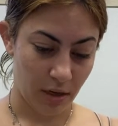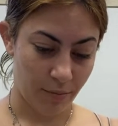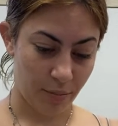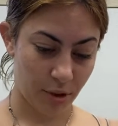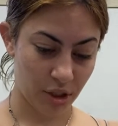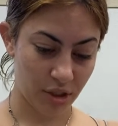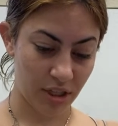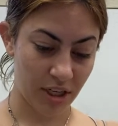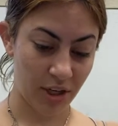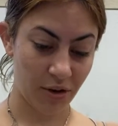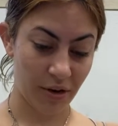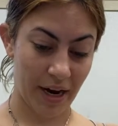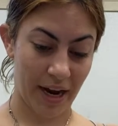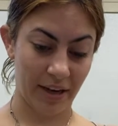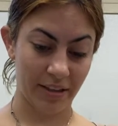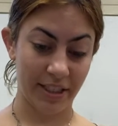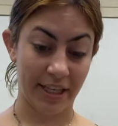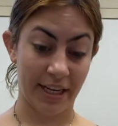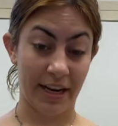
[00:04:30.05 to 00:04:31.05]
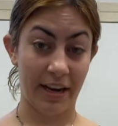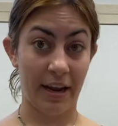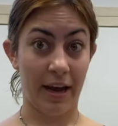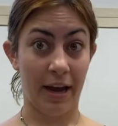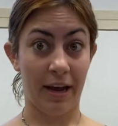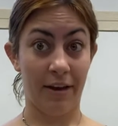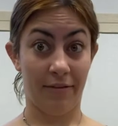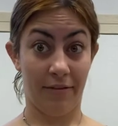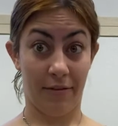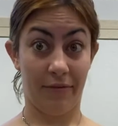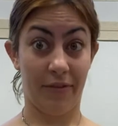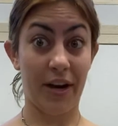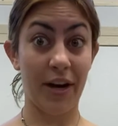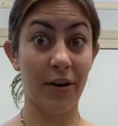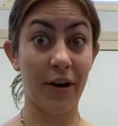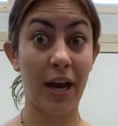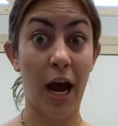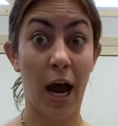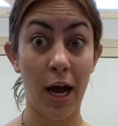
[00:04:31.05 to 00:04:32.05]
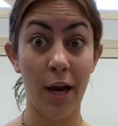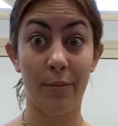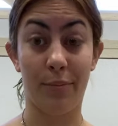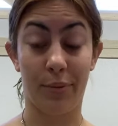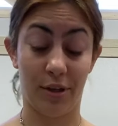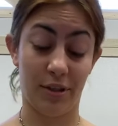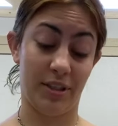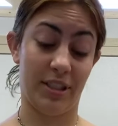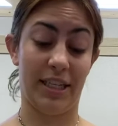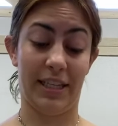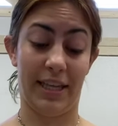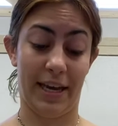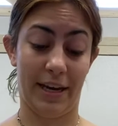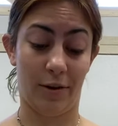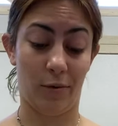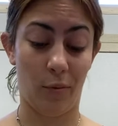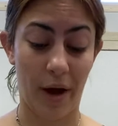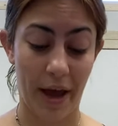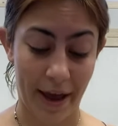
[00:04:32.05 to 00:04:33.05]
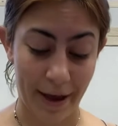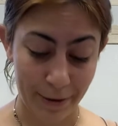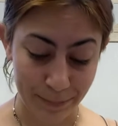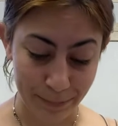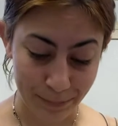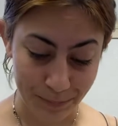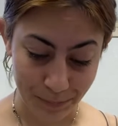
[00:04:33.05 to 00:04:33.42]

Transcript: Percy growled in a very un-Percy-like way.